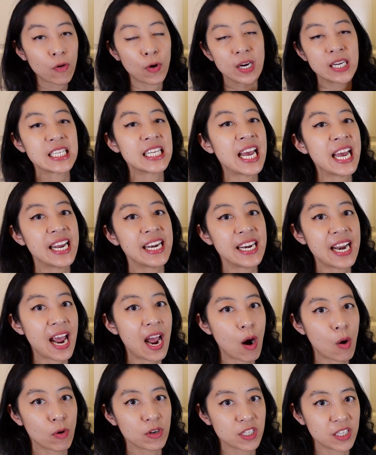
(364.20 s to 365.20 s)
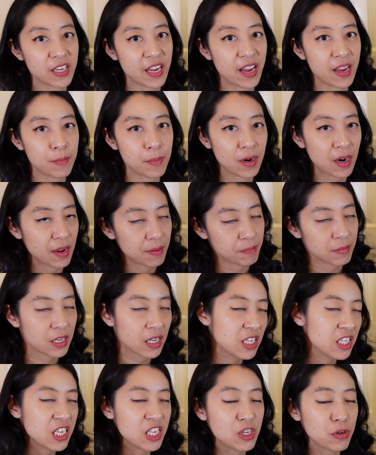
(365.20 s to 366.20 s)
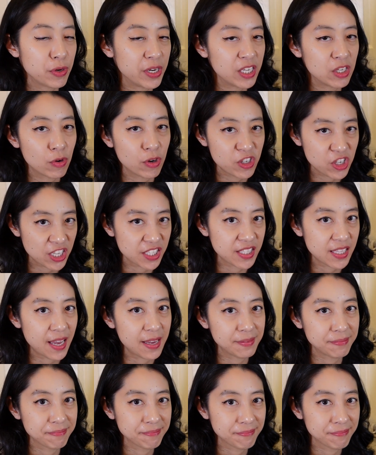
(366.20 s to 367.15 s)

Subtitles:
for 10 hours a day, but I'm continuing to adjust that.